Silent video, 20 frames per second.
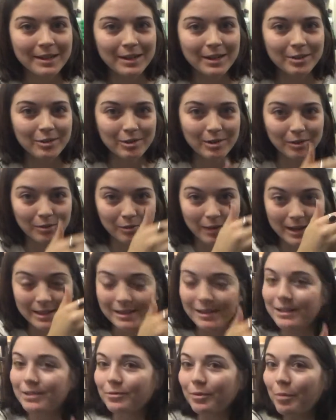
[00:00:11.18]
so that it
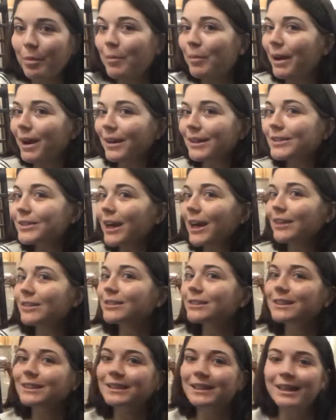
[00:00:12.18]
rises from the
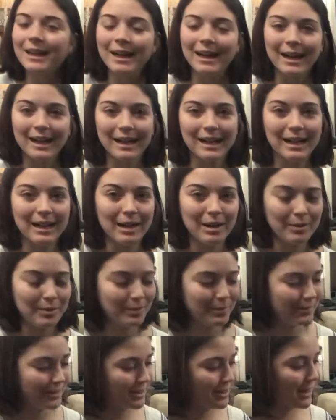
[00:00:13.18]
background.
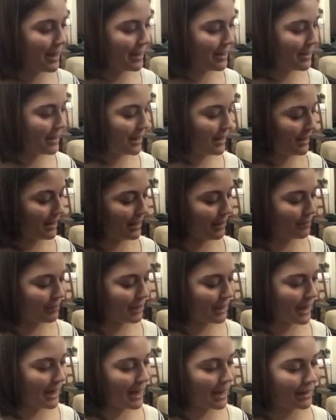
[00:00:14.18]
I think I'm
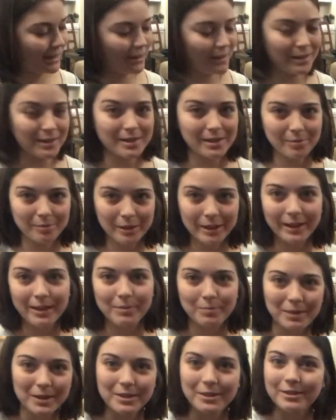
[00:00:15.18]
gonna add in some
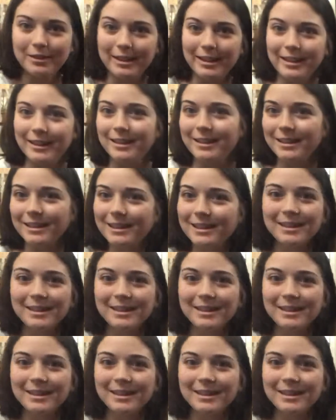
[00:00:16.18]
like pixelated